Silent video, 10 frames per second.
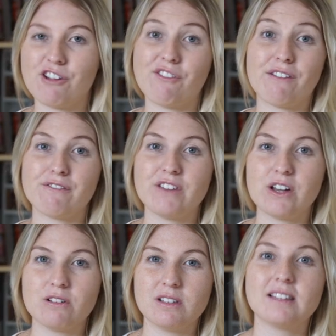if I
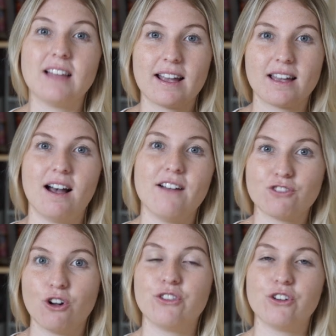feel like I've
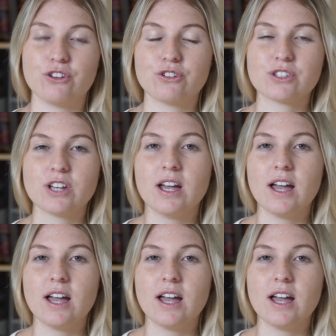got those.